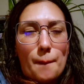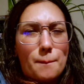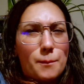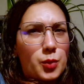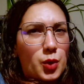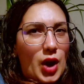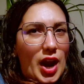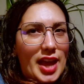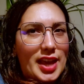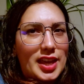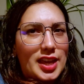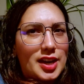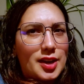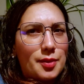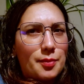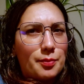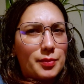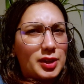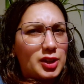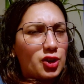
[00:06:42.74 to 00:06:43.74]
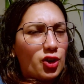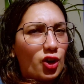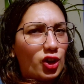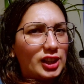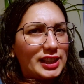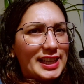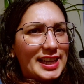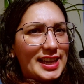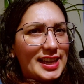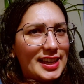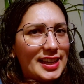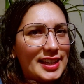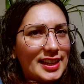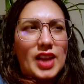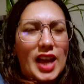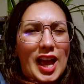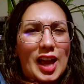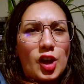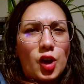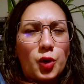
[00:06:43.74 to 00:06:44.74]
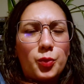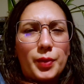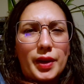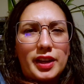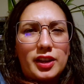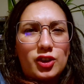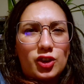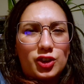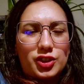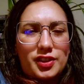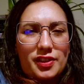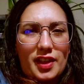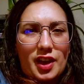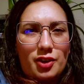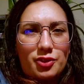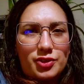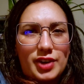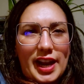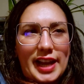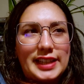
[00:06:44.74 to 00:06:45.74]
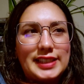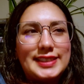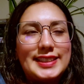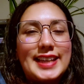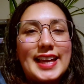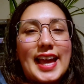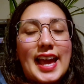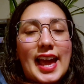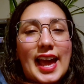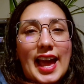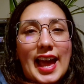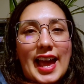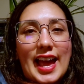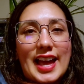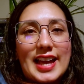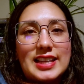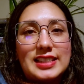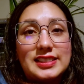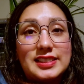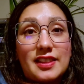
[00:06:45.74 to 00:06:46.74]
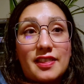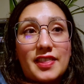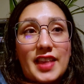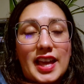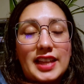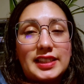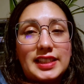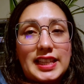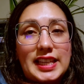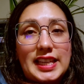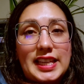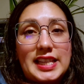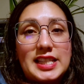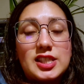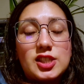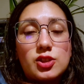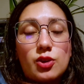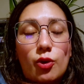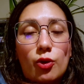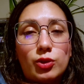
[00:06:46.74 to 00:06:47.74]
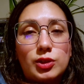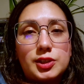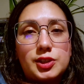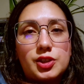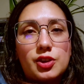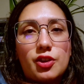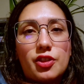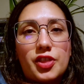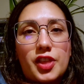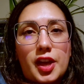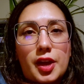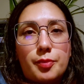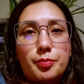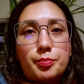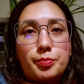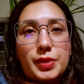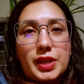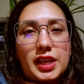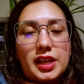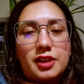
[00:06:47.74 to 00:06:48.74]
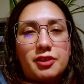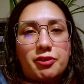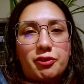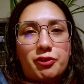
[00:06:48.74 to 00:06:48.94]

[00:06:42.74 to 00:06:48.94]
Brian McCauley. I hope I got that right, and that is also the pick